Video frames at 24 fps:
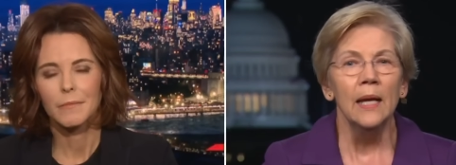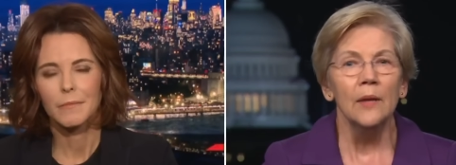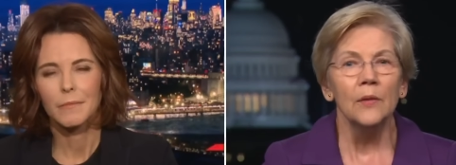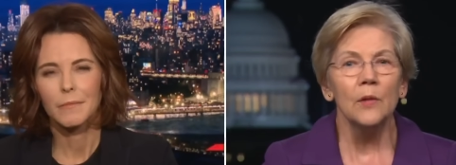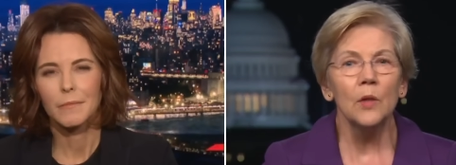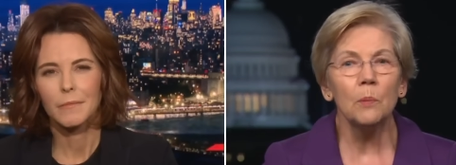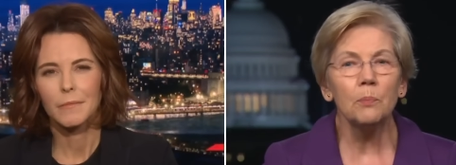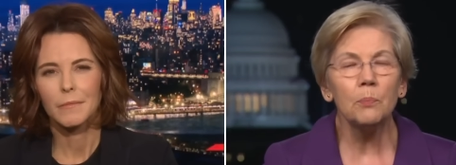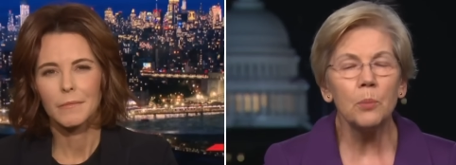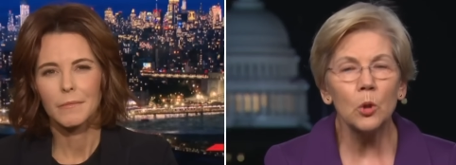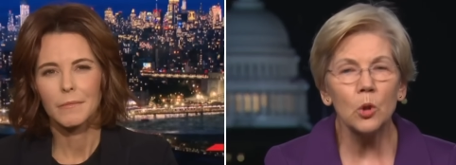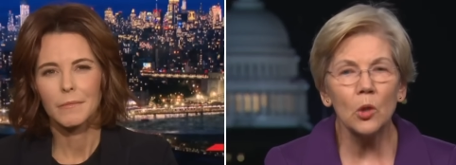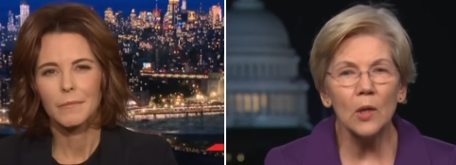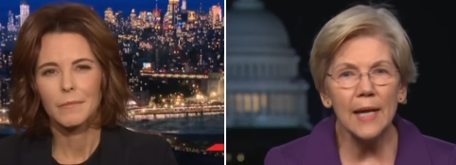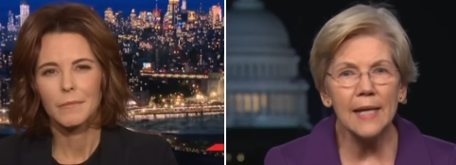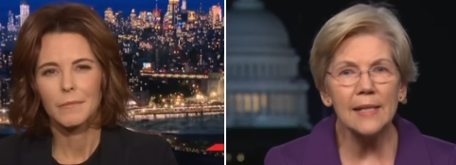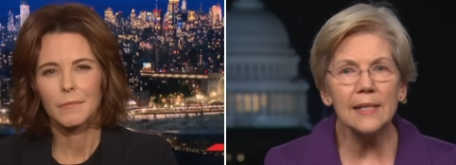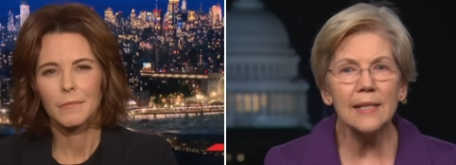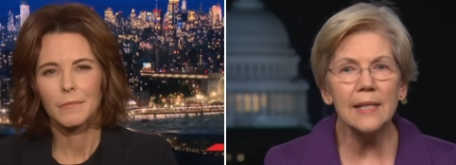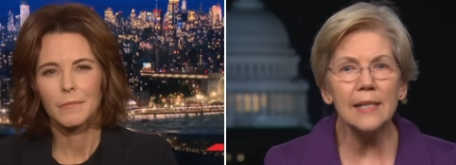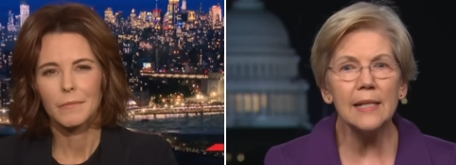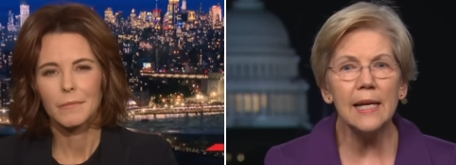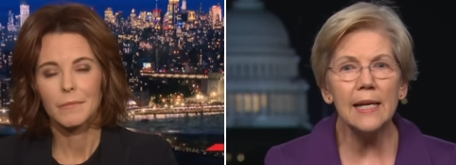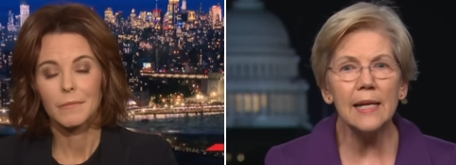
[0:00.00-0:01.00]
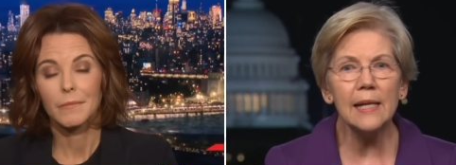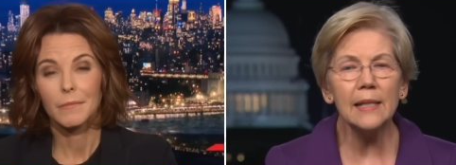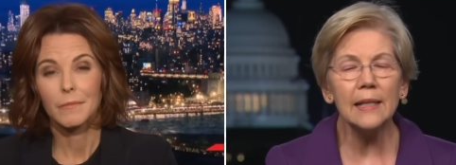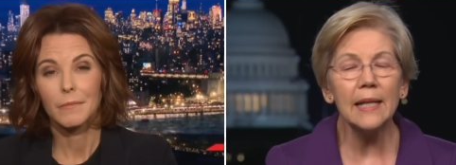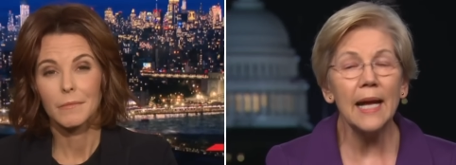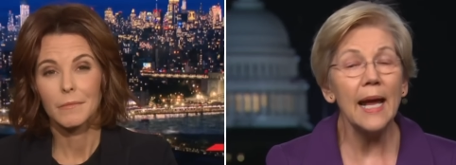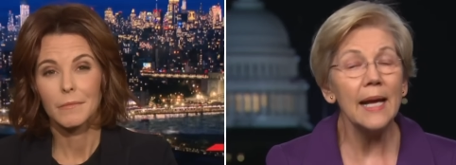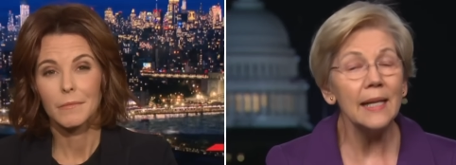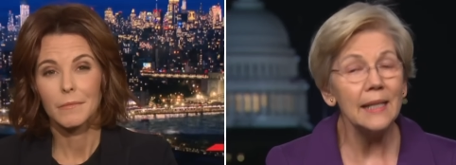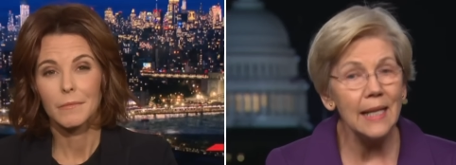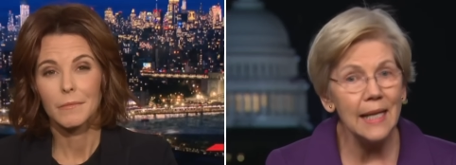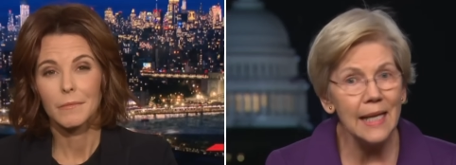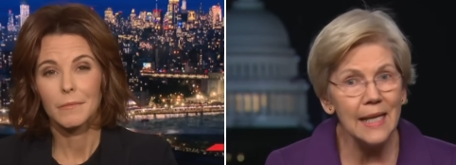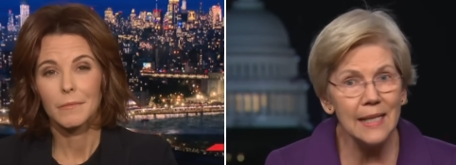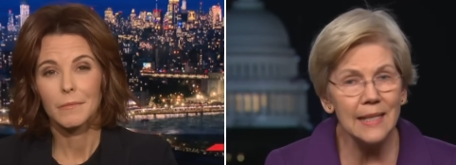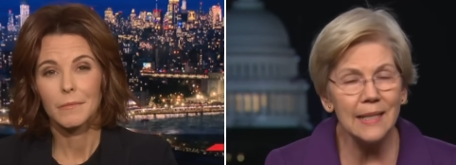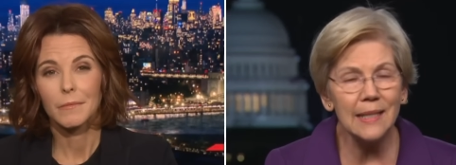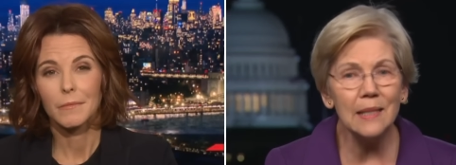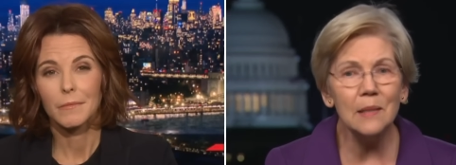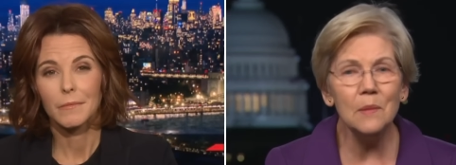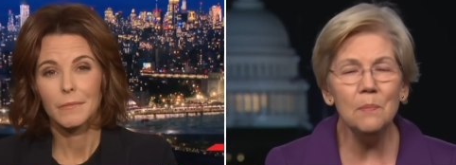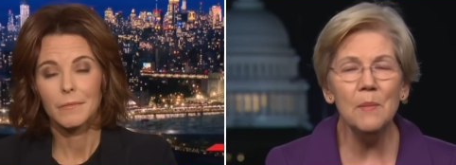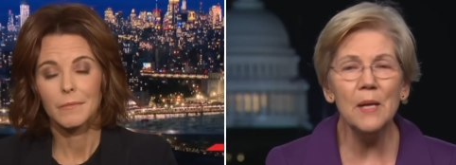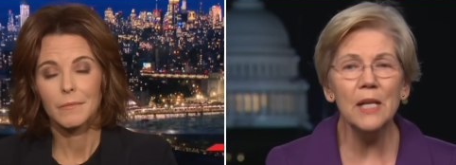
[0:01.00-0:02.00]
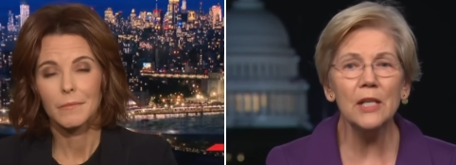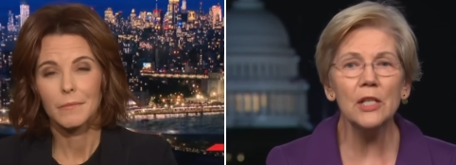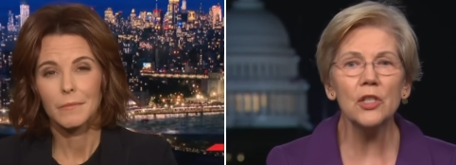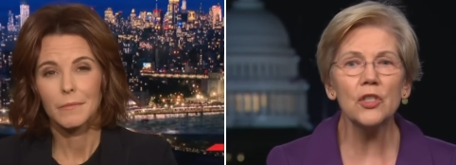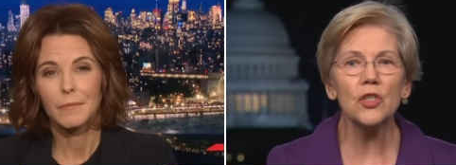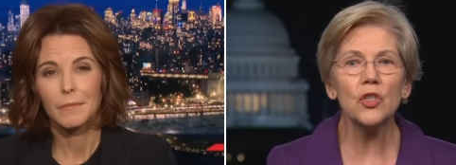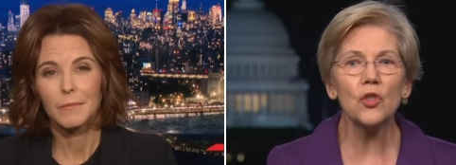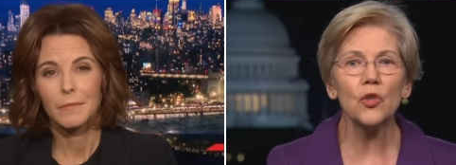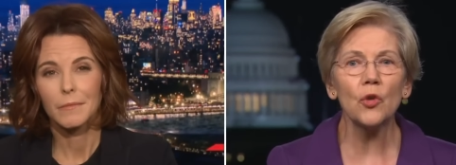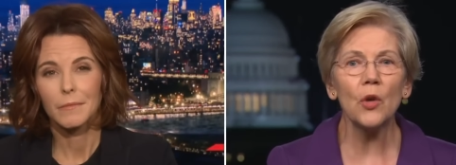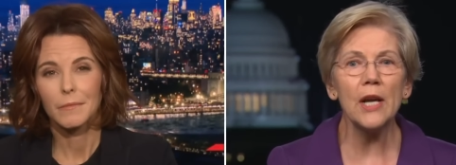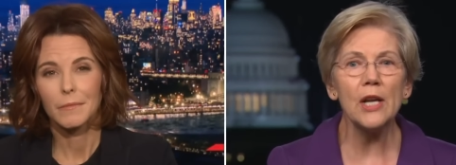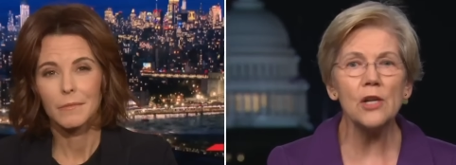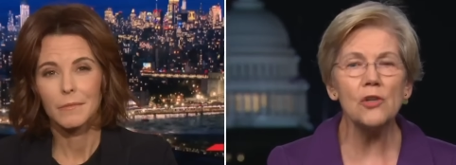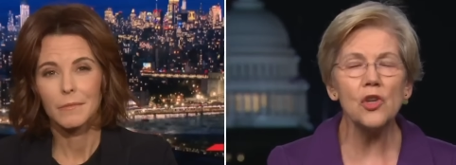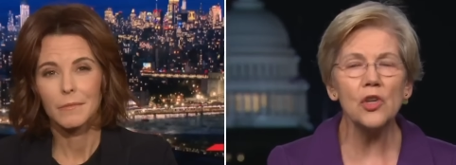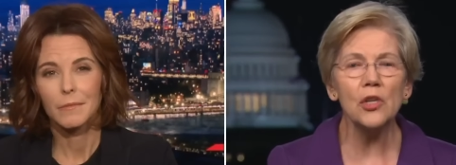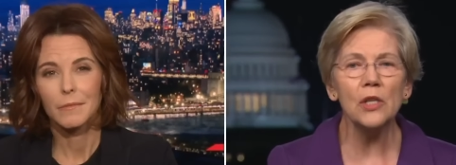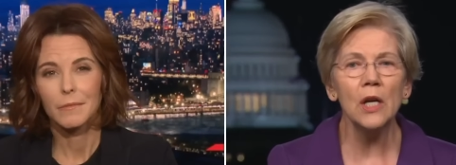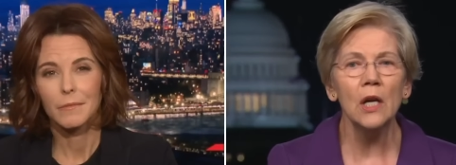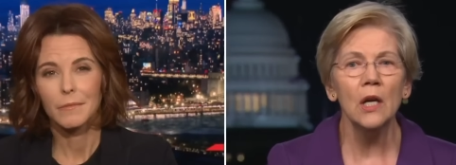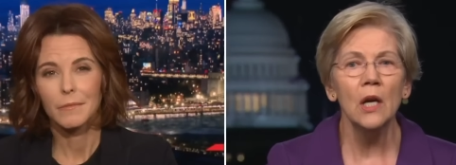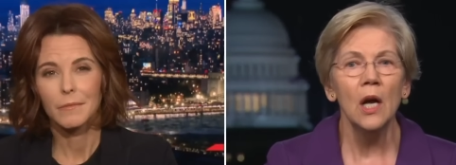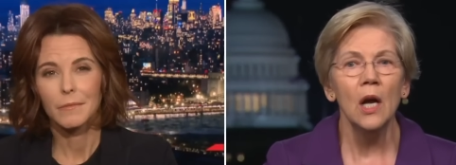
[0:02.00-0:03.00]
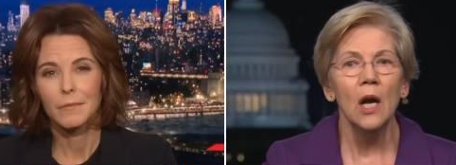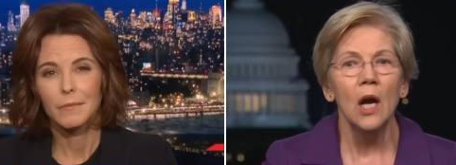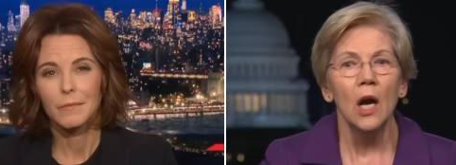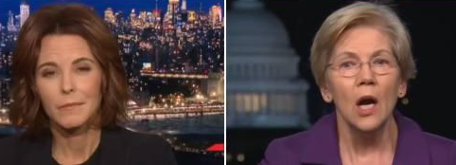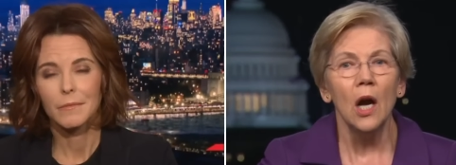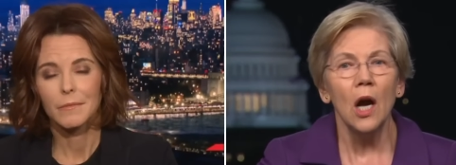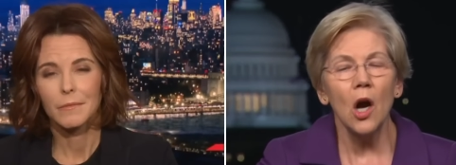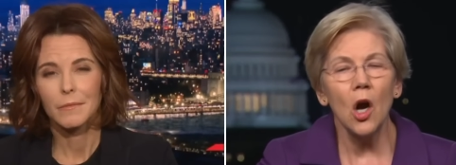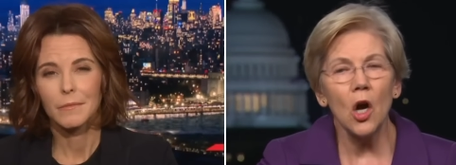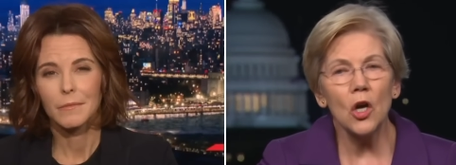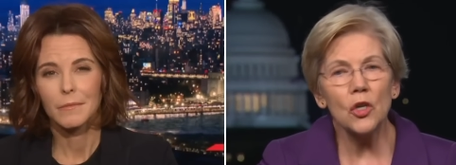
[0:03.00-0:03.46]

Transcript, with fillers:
Speaker 1: The president and his administration are